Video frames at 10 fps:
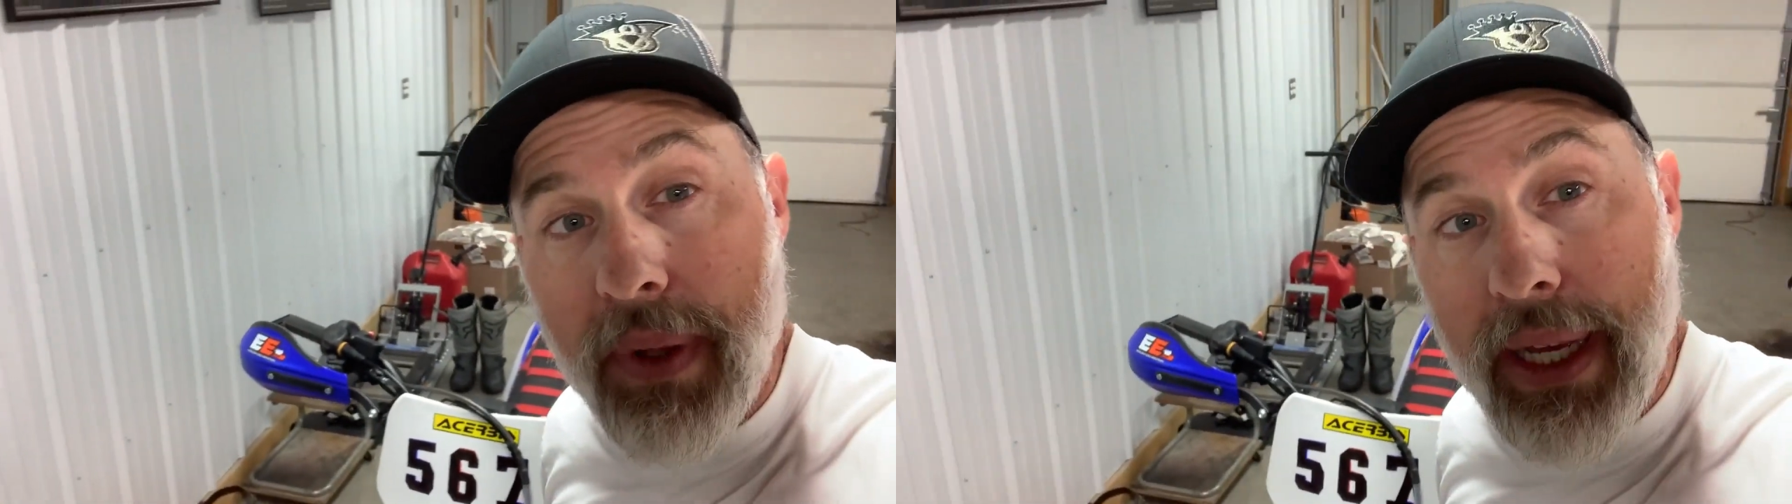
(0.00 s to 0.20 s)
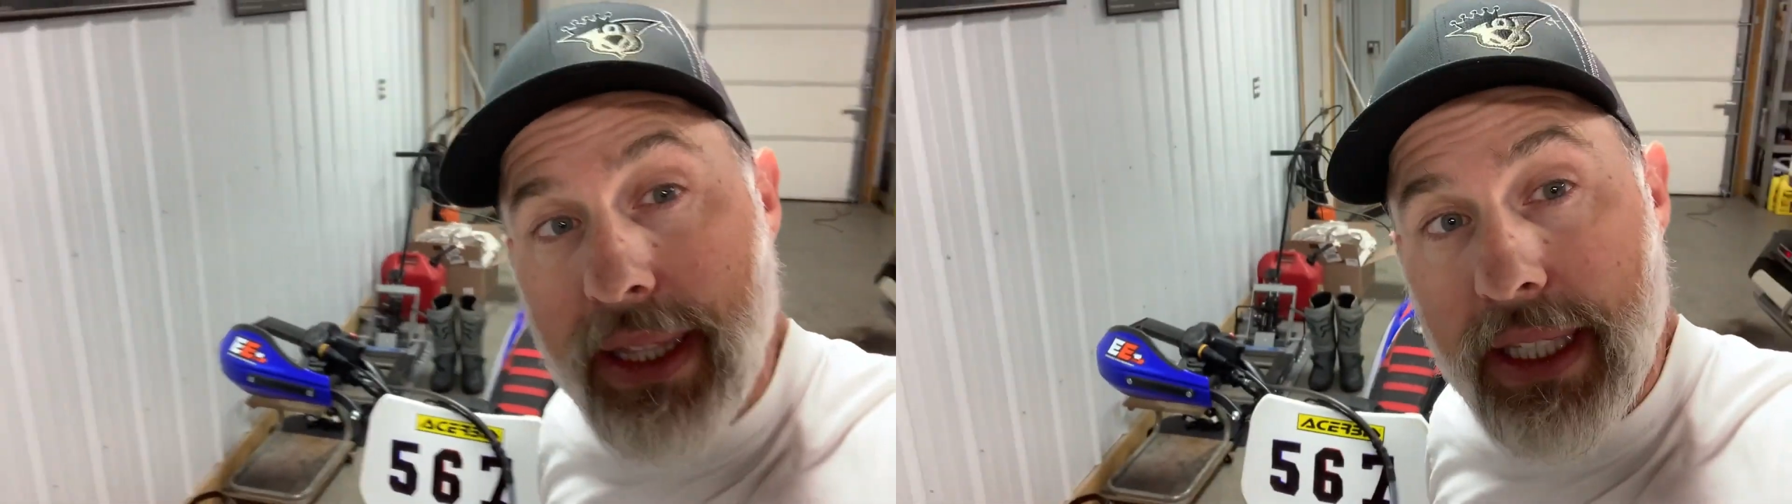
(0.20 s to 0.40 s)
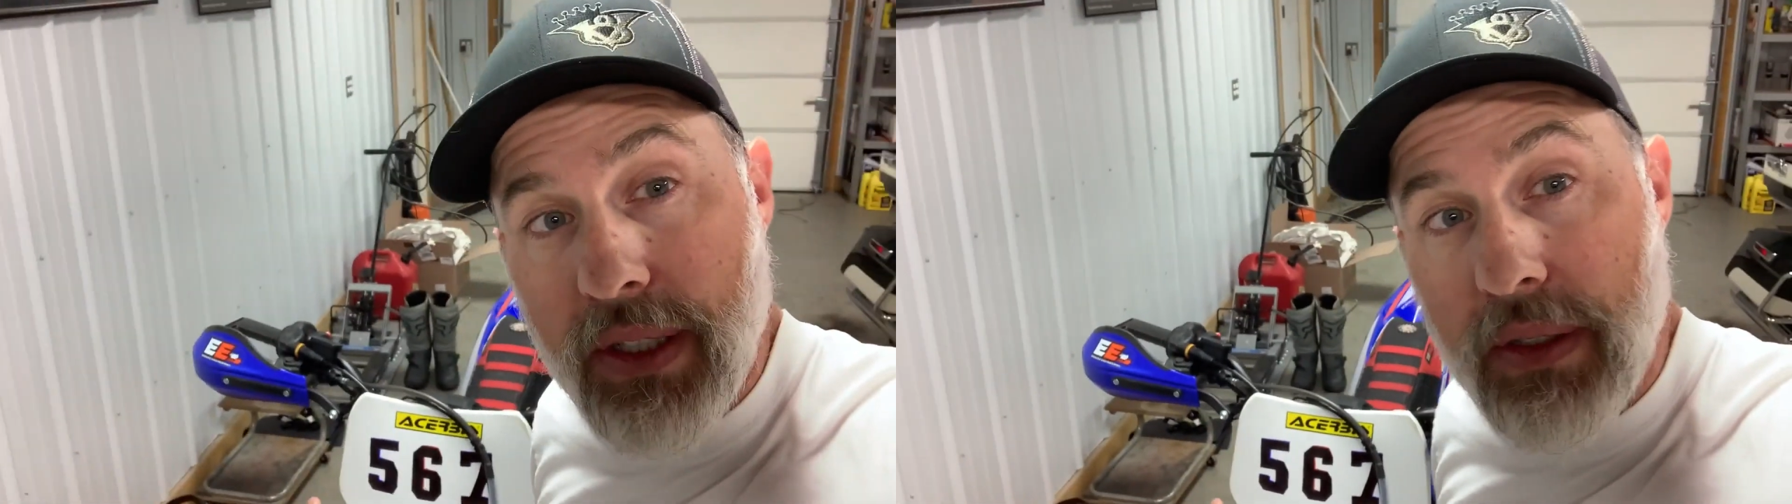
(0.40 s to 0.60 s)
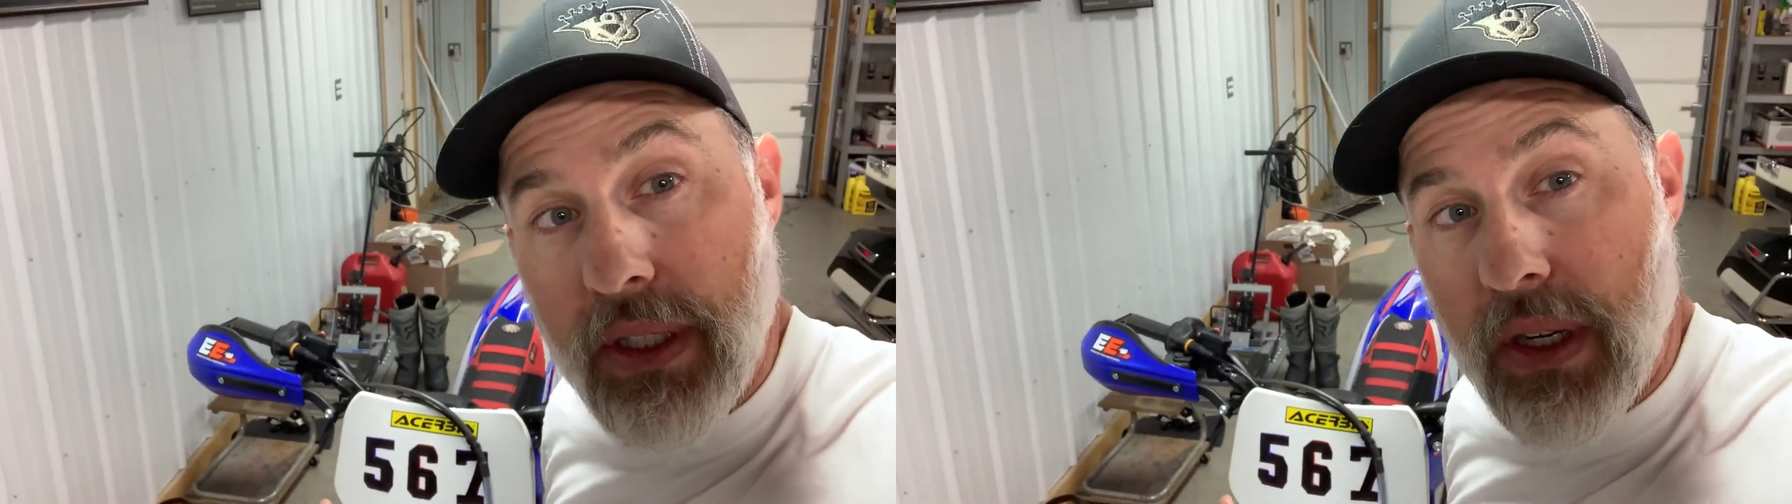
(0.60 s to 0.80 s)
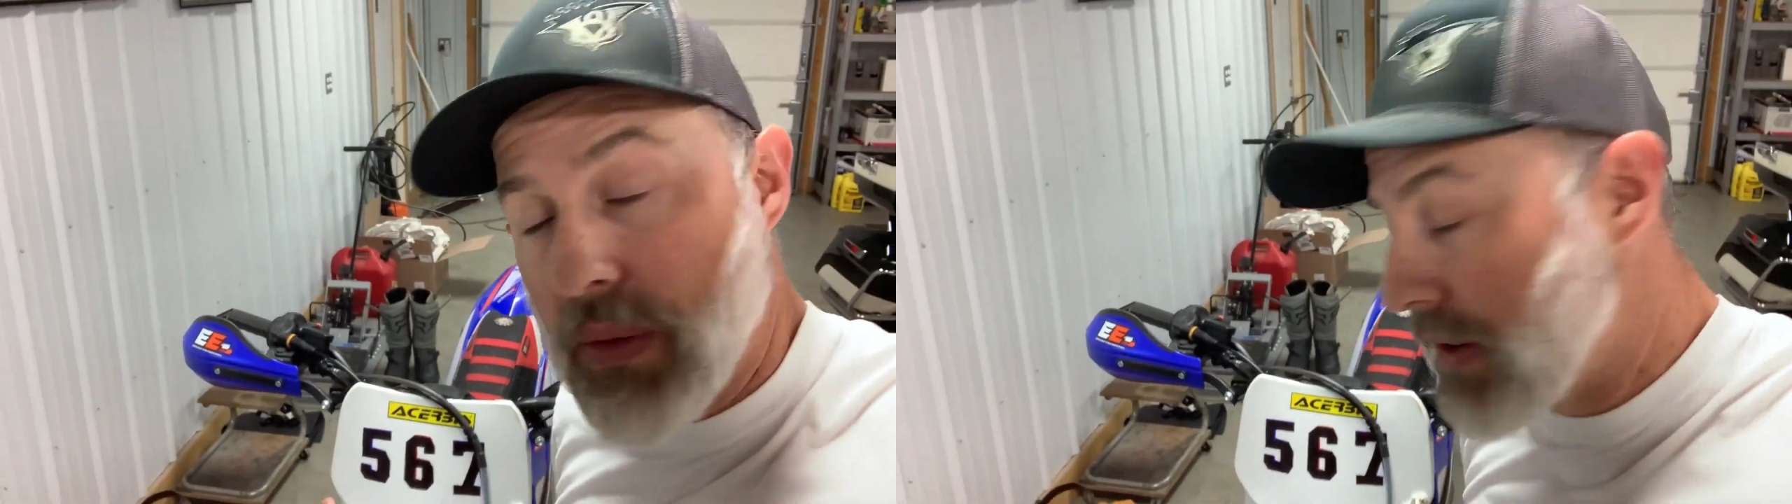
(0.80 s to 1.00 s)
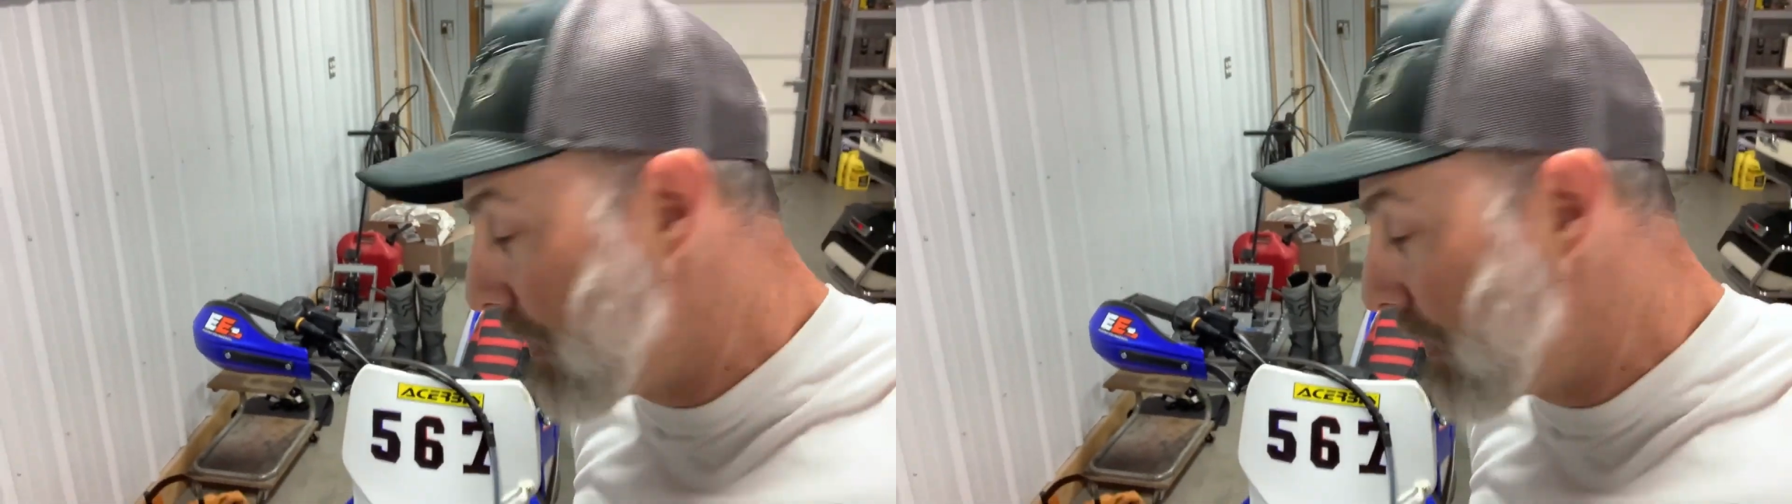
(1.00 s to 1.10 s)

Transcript: plate that would